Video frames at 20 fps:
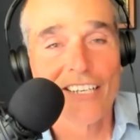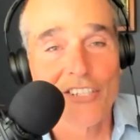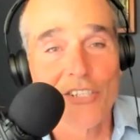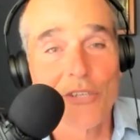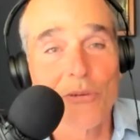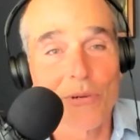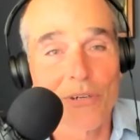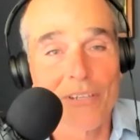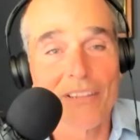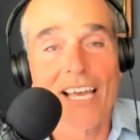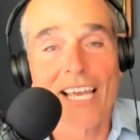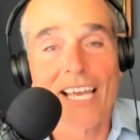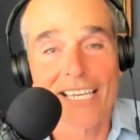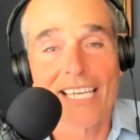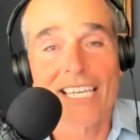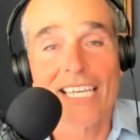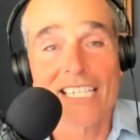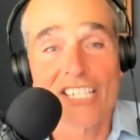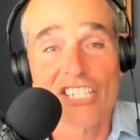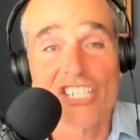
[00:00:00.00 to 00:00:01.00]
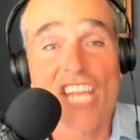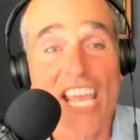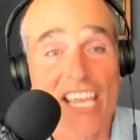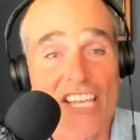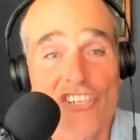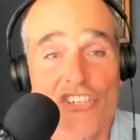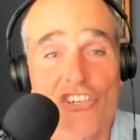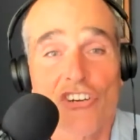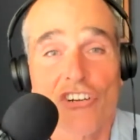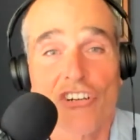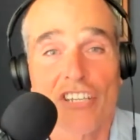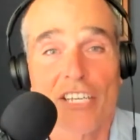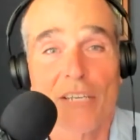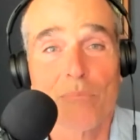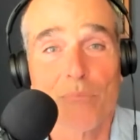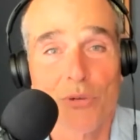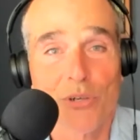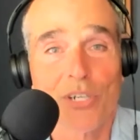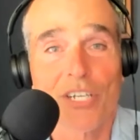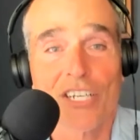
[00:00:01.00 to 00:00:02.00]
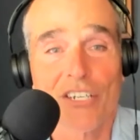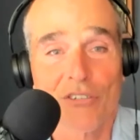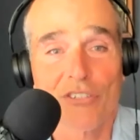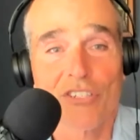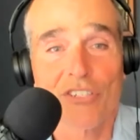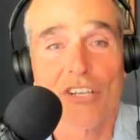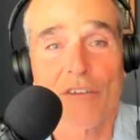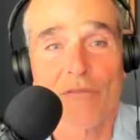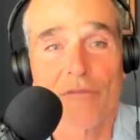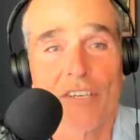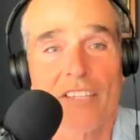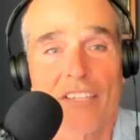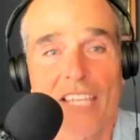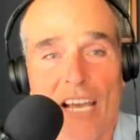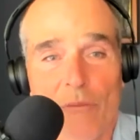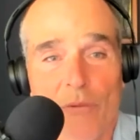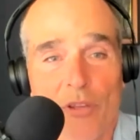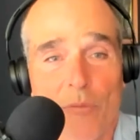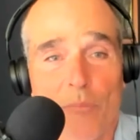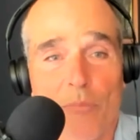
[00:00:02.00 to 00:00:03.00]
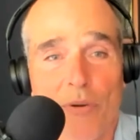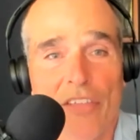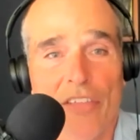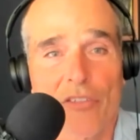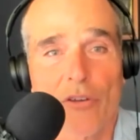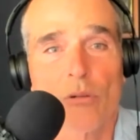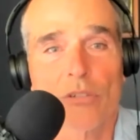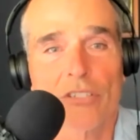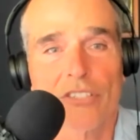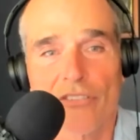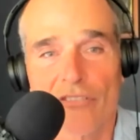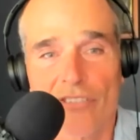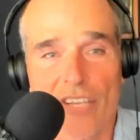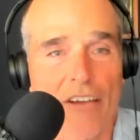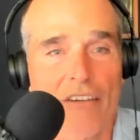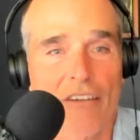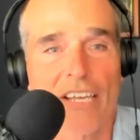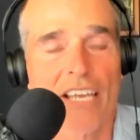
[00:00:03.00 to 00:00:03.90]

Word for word: You are like intentionally putting yourself in that with a breath hold, and you say,